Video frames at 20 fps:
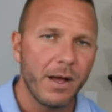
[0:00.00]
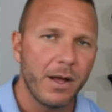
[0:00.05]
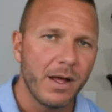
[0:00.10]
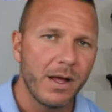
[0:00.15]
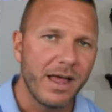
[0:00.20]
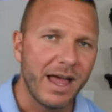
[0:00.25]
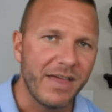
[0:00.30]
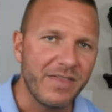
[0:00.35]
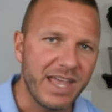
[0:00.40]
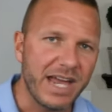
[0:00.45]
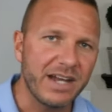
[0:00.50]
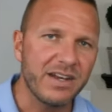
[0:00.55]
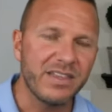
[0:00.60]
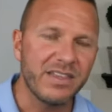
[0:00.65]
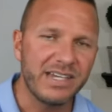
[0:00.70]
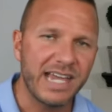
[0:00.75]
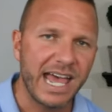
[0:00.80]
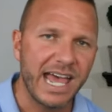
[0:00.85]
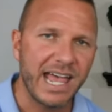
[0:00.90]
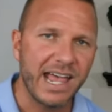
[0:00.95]
At the end of the
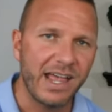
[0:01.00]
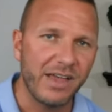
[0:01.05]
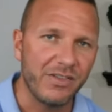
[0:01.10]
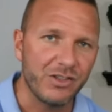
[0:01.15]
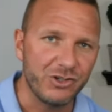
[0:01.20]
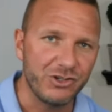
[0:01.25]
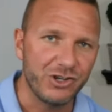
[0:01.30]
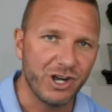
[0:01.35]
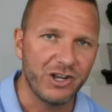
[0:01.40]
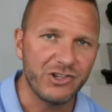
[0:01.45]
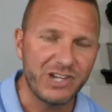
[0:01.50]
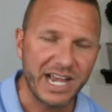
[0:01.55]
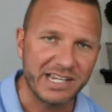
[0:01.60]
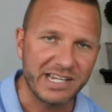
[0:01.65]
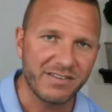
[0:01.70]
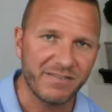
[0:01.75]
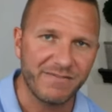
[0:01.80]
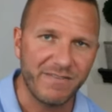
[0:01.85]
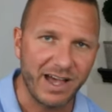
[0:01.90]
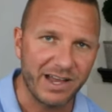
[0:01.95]
day, the judge has
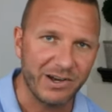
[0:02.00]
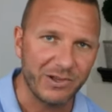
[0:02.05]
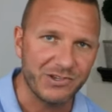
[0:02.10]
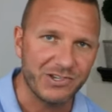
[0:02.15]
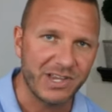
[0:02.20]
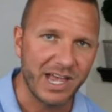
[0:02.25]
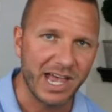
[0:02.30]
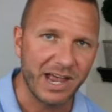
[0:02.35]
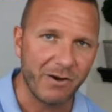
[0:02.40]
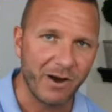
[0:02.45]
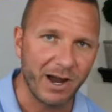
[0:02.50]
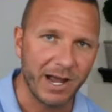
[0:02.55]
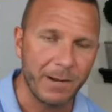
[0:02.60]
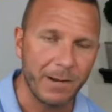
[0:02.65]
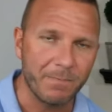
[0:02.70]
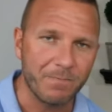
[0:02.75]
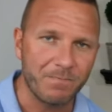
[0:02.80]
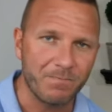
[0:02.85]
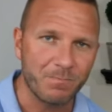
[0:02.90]
the final say, right?